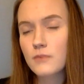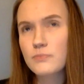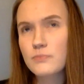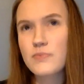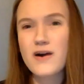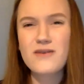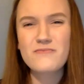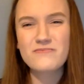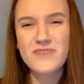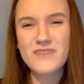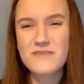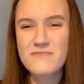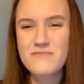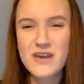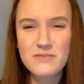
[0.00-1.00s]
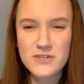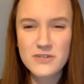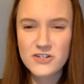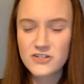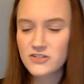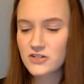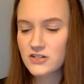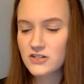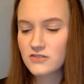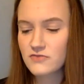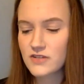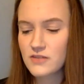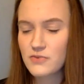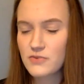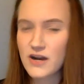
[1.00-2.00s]
but maybe she's just
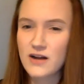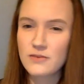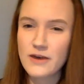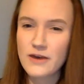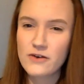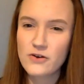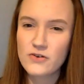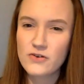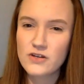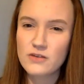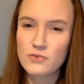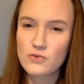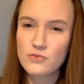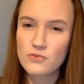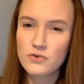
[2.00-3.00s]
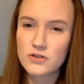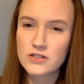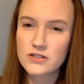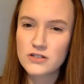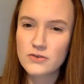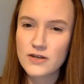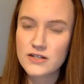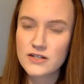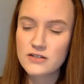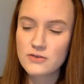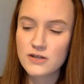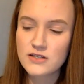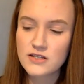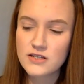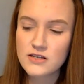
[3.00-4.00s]
really proud about owning a boombox in
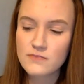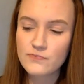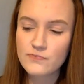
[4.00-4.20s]
2020.